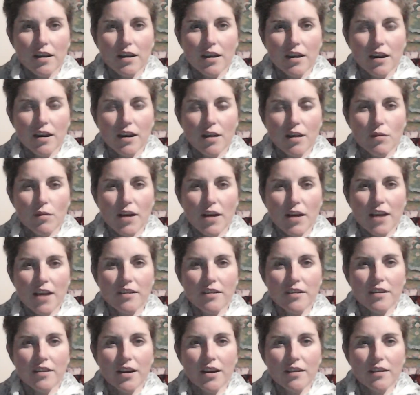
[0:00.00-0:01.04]
And I would add to
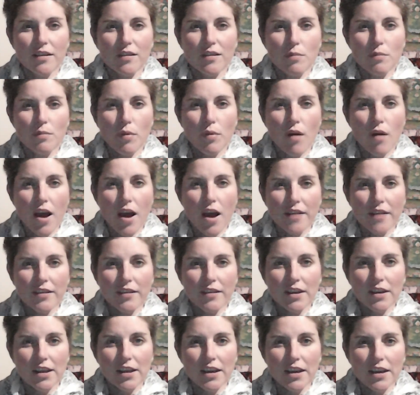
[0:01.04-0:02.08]
that,
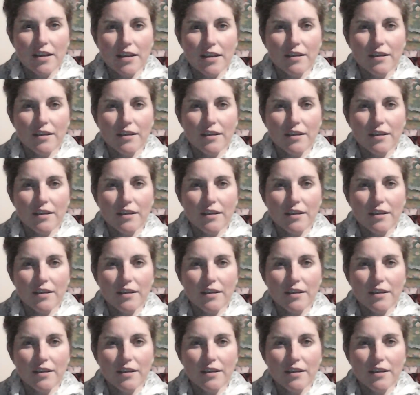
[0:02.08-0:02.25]
surprisingly